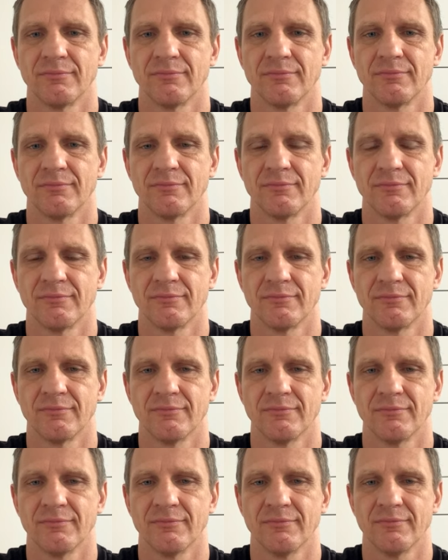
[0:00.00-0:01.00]

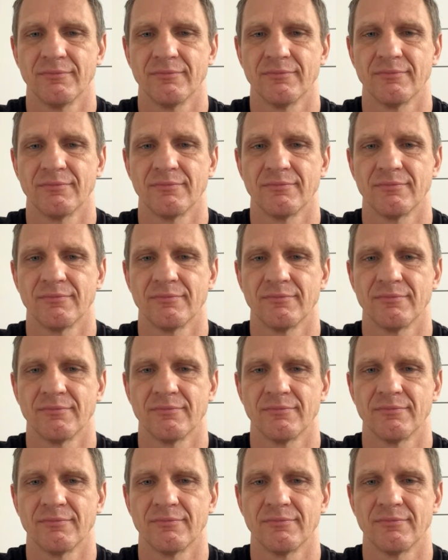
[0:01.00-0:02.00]

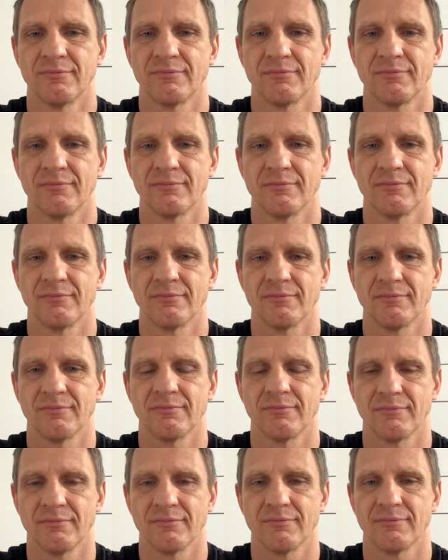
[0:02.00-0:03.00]

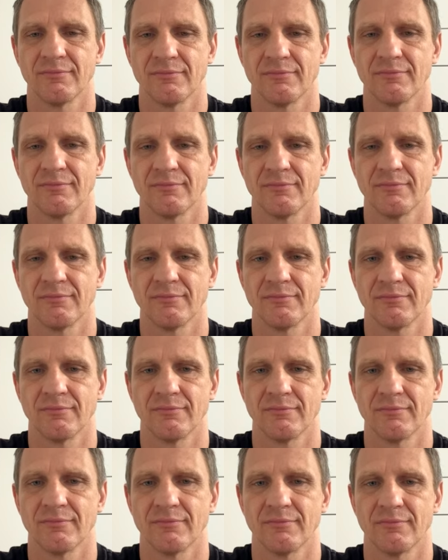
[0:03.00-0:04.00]

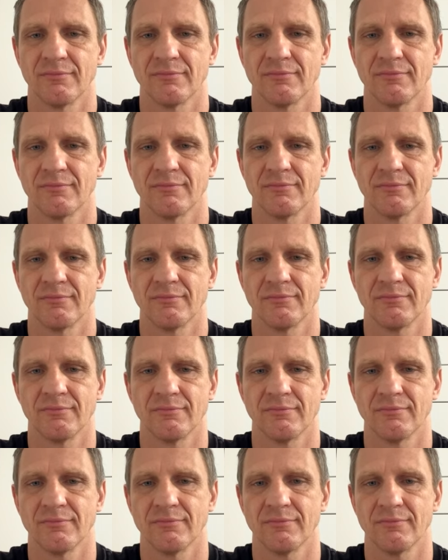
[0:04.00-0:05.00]

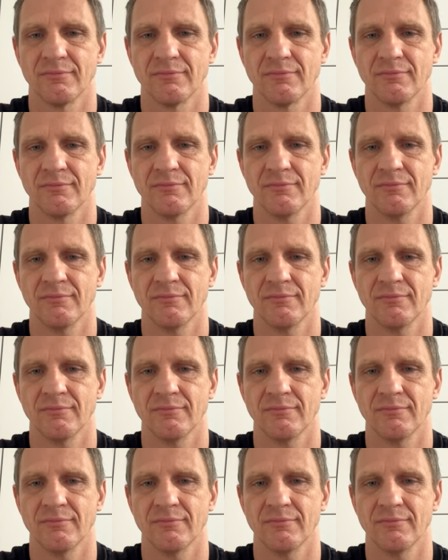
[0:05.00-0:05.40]
[no speech]